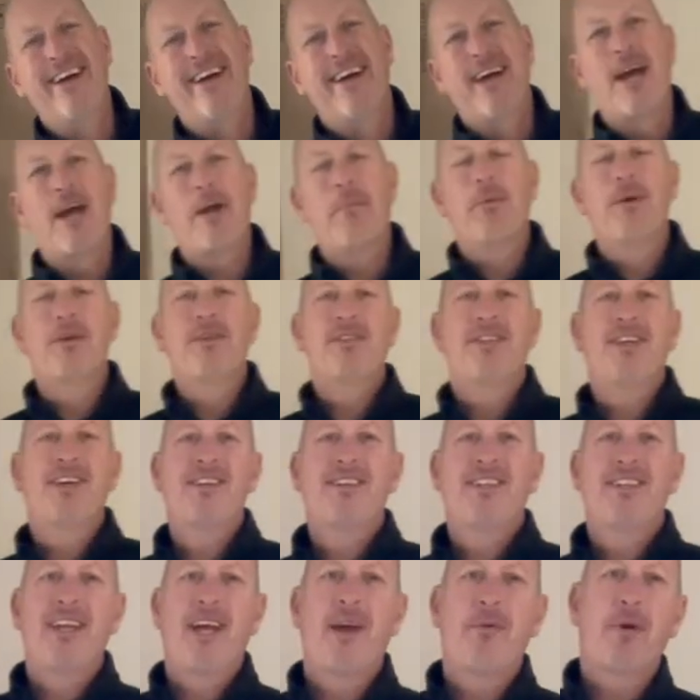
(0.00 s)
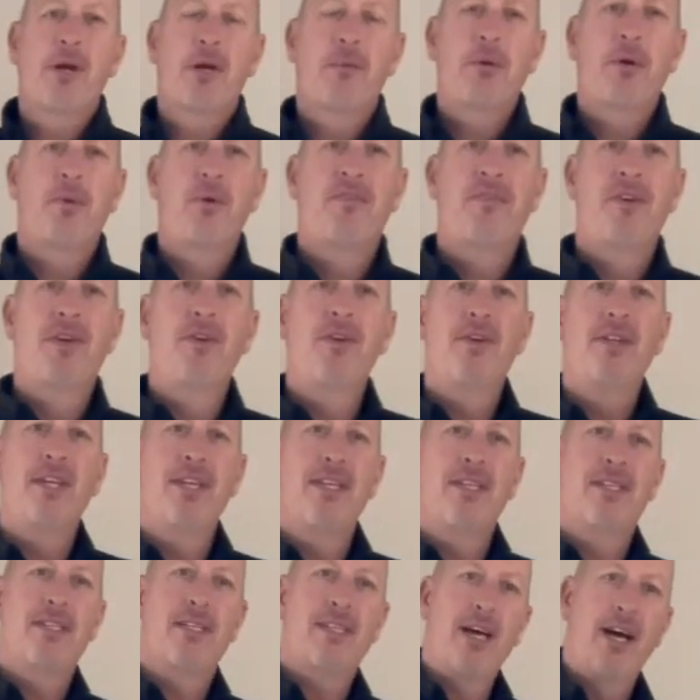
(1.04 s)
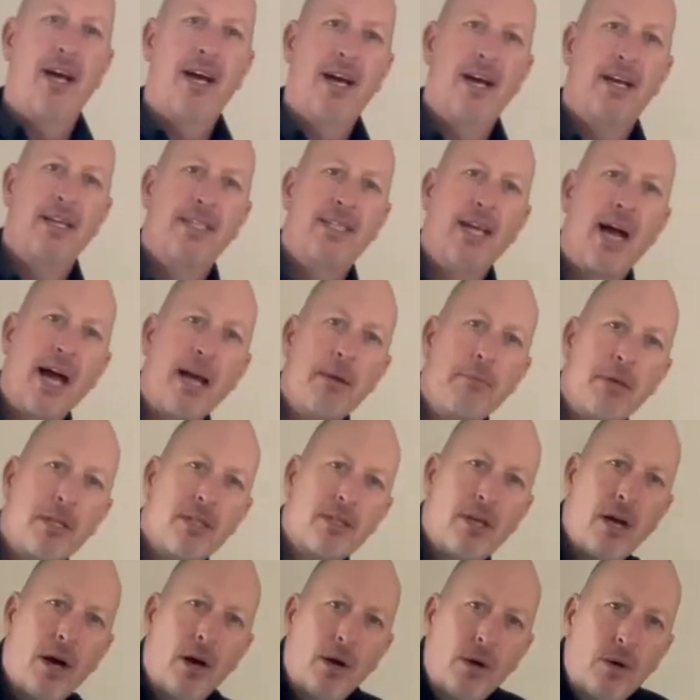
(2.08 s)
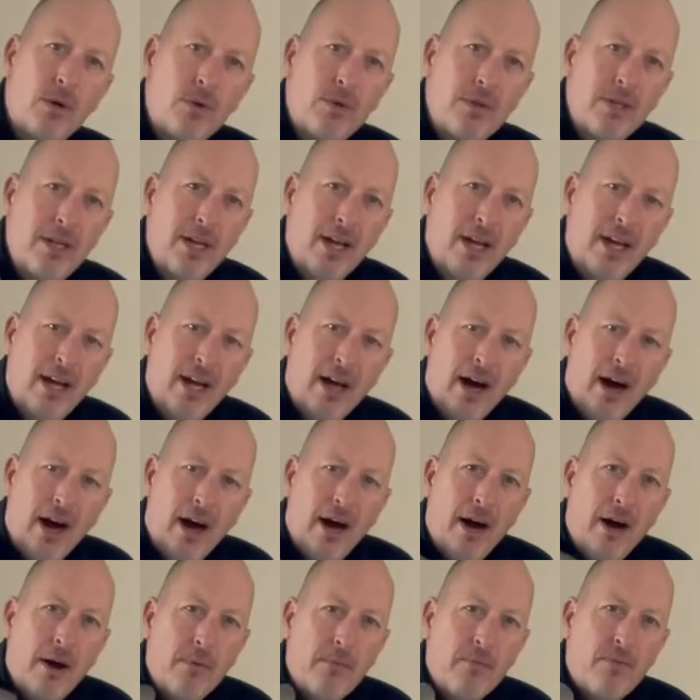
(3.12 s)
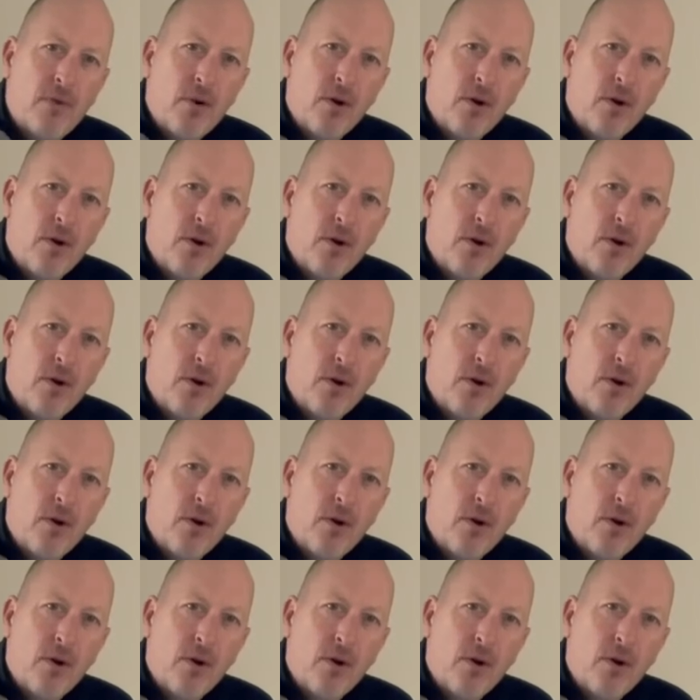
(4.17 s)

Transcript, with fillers: Hey, Bruce here. Today we're going to be reviewing this uh, diamond cone um,